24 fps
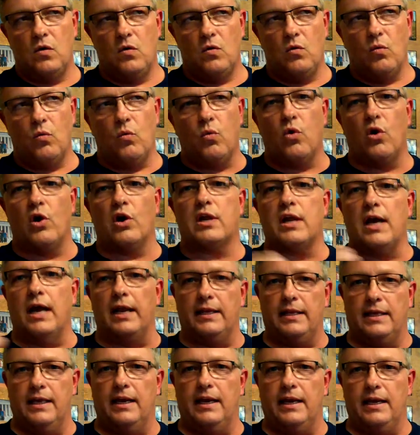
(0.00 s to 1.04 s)
Work
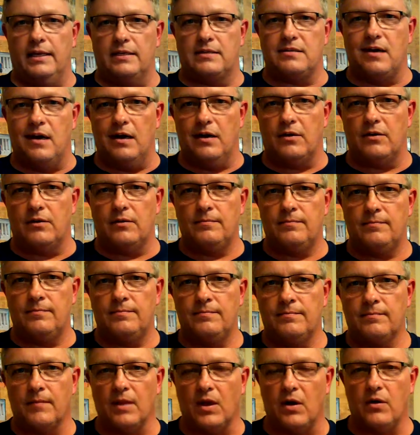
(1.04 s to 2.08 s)
on getting it tighter.
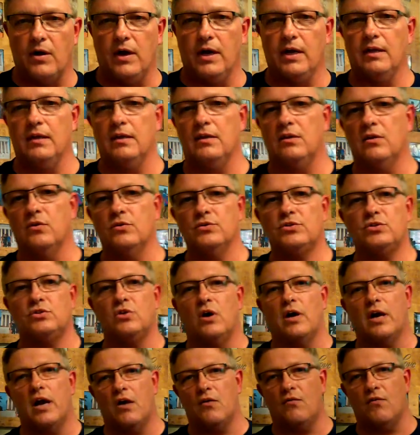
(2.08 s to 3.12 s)
All right? You don't
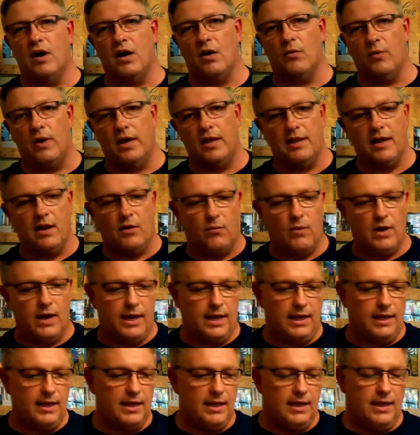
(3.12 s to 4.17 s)
start out right away that
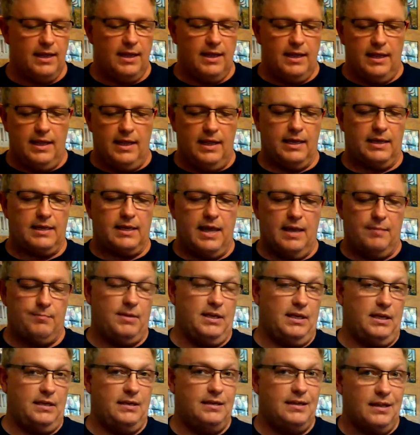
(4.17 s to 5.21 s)
way. It can
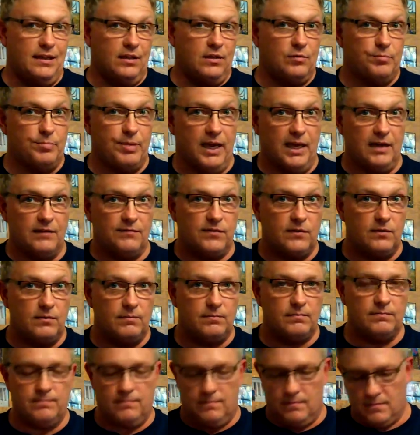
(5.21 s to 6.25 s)
be a little
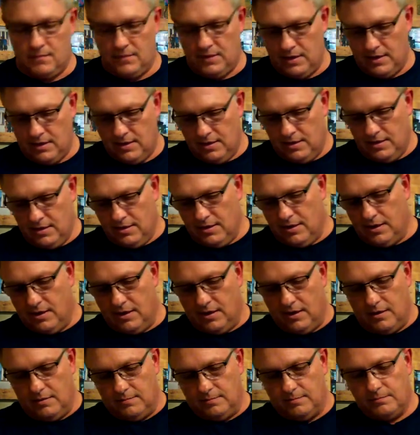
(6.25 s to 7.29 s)
painful.
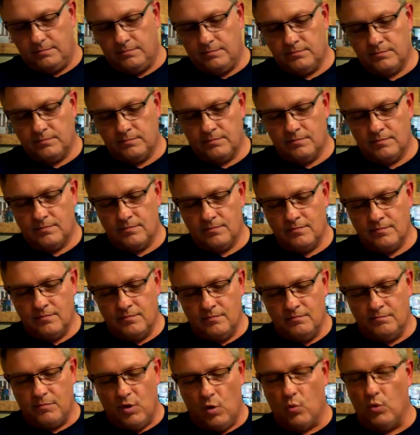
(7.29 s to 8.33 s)
But
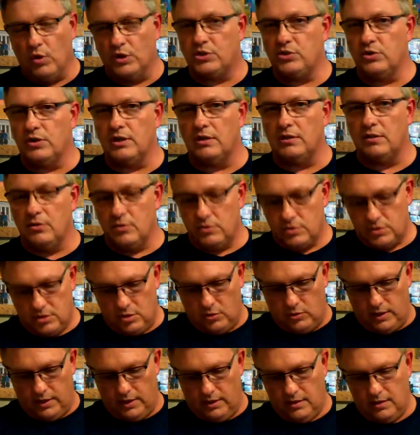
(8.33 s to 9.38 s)
once you get used
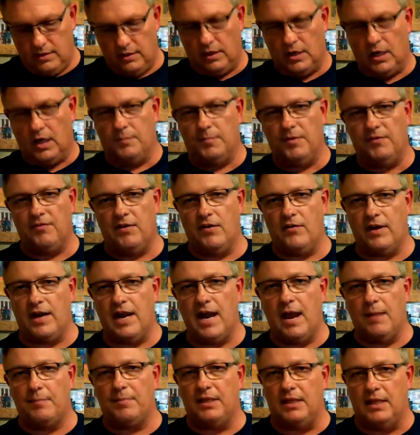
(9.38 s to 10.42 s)
to it, you're going to be very
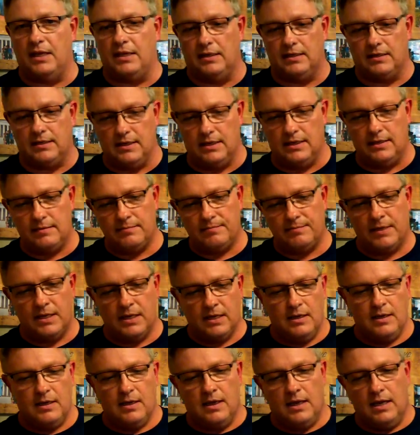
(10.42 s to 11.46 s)
happy that you did.
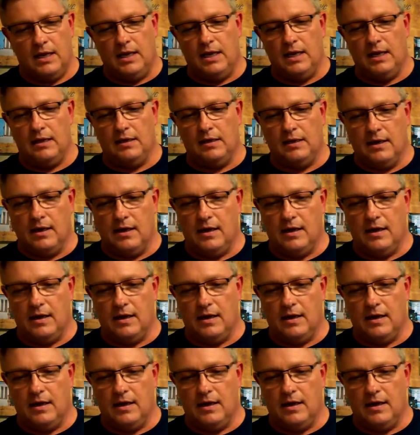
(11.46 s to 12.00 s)
And